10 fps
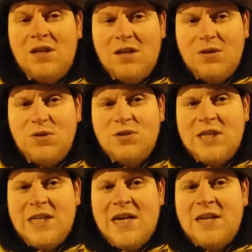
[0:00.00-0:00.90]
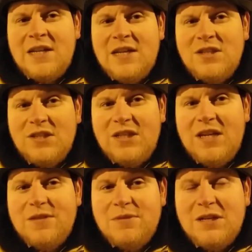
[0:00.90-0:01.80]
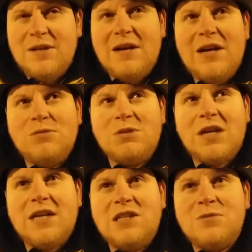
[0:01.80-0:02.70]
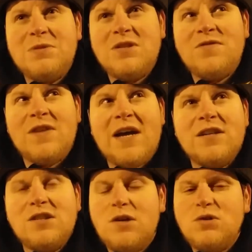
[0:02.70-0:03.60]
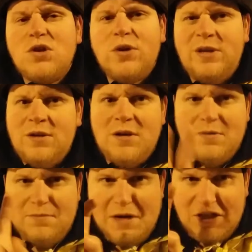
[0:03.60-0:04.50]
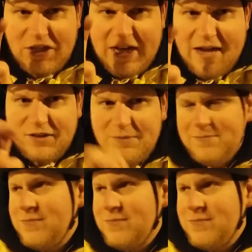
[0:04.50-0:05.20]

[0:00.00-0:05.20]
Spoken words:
I got dragged down there to see him, and I helped tidy up his flat, sorry, masonette.